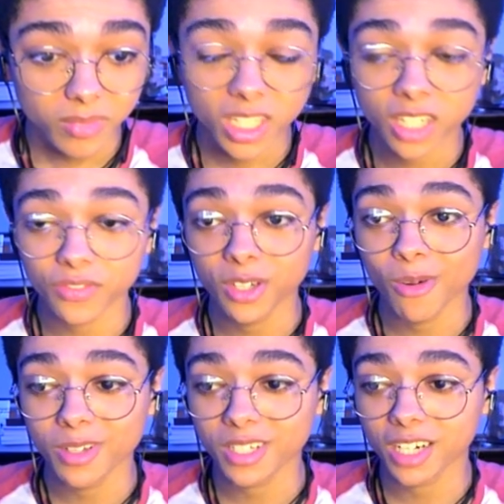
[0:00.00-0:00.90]
If you
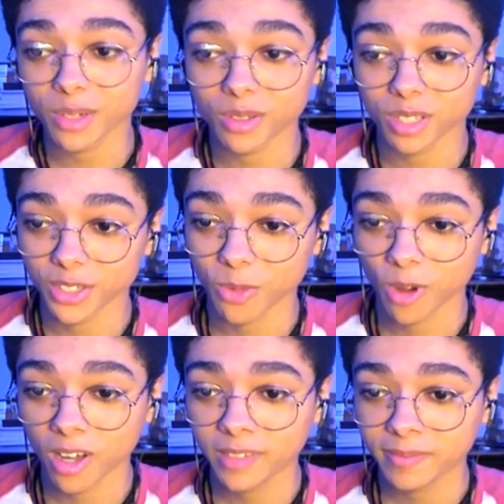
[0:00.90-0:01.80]
always get everything you
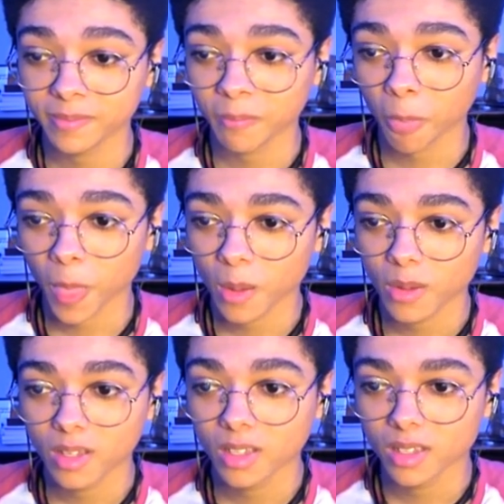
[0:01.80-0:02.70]
want,
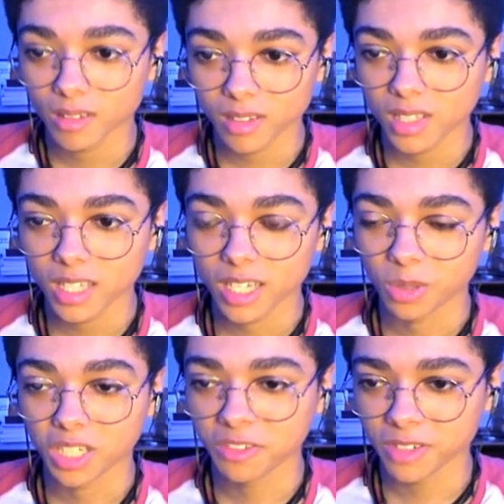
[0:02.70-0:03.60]
it will
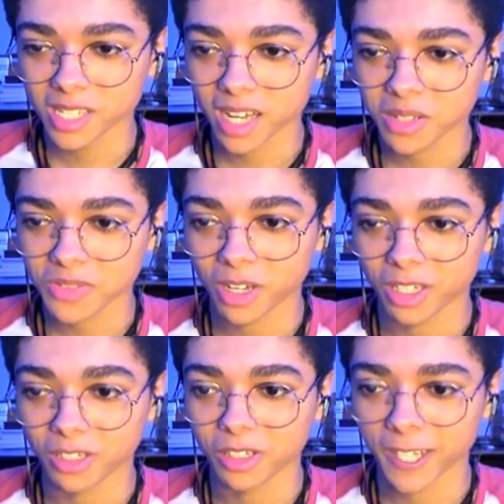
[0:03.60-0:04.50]
never satisfy you.